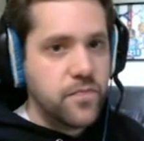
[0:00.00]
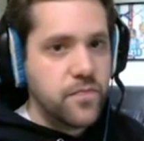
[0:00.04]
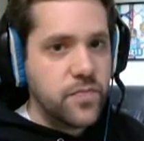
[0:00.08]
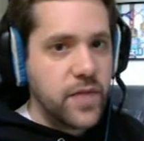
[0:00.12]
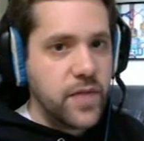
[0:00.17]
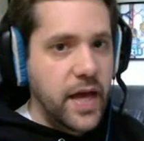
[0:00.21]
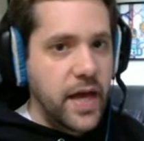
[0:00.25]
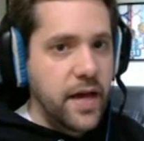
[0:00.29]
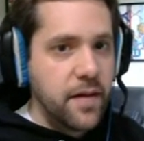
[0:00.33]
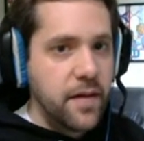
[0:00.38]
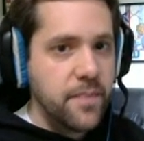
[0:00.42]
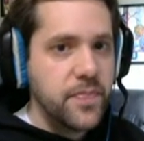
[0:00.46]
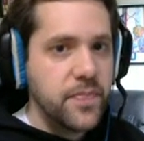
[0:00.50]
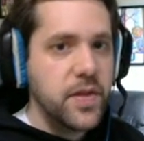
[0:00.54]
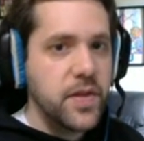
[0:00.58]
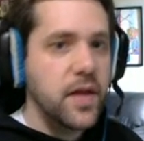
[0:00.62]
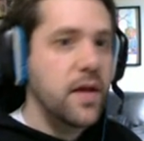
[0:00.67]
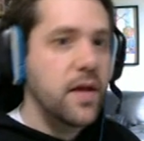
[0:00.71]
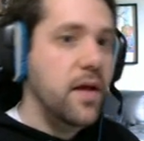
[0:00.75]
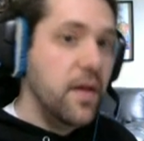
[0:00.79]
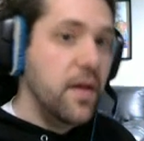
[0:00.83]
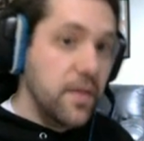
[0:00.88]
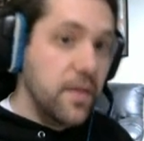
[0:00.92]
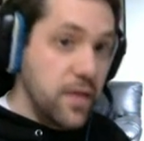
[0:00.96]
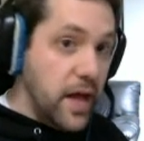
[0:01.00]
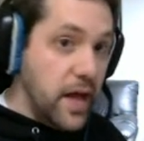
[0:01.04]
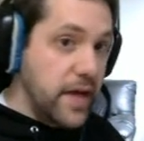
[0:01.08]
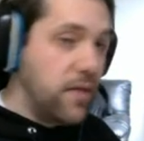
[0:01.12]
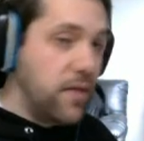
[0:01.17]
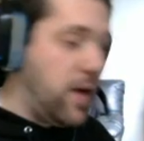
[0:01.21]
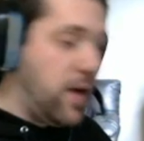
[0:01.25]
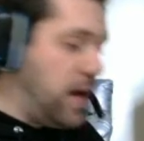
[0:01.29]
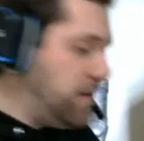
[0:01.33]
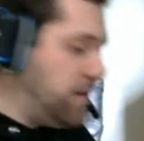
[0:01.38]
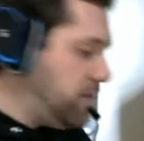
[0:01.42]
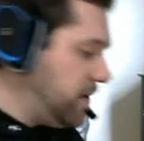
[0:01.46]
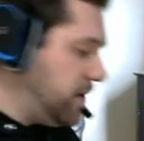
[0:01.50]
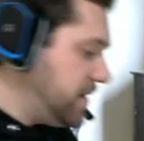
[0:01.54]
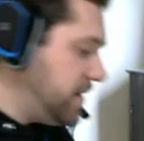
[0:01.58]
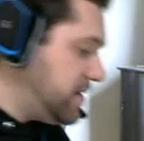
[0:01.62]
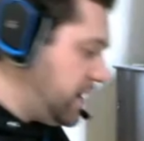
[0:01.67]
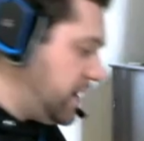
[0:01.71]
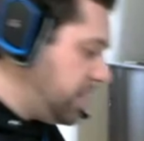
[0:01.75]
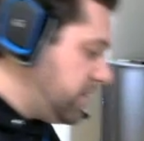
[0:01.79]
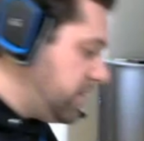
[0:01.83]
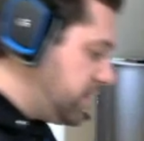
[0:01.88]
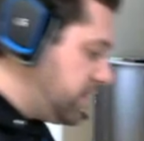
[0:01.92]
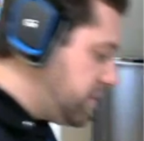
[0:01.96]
Okay? Likewise, we could take a look